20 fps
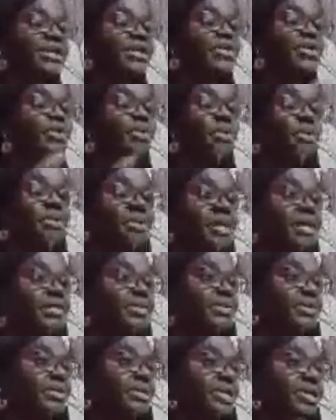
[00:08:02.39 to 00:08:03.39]
they know what they are
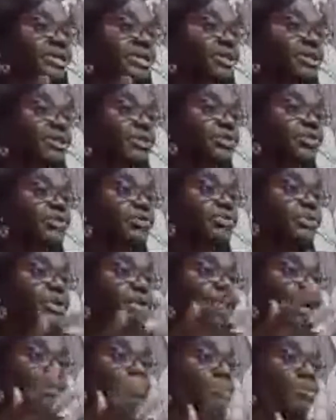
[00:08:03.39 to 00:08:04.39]
doing, then the
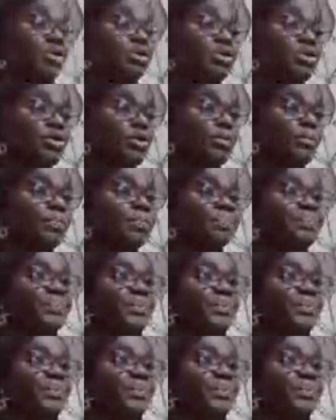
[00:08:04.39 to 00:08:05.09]
children are brought up.